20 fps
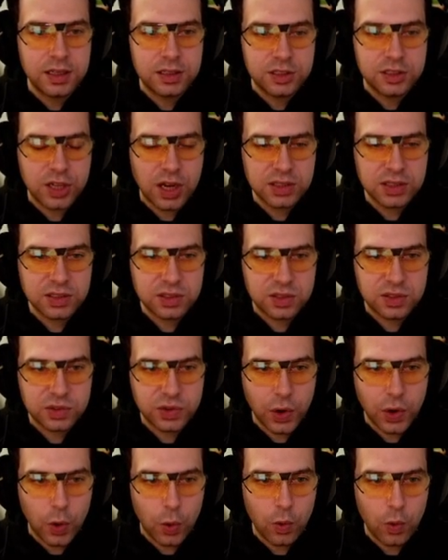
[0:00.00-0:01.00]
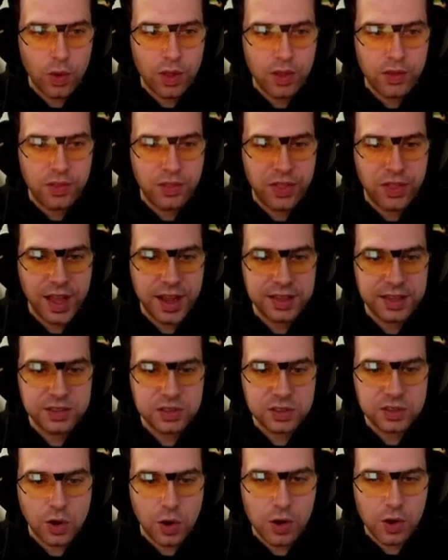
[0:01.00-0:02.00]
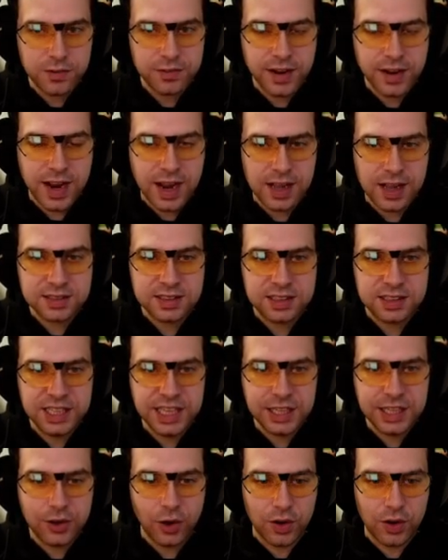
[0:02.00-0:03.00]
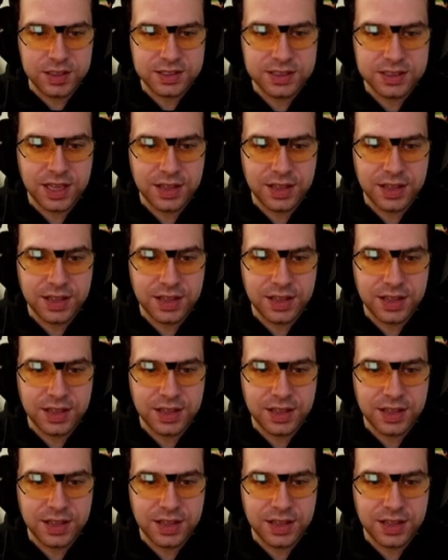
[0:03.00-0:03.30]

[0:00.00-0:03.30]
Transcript: just so they serve as decoys.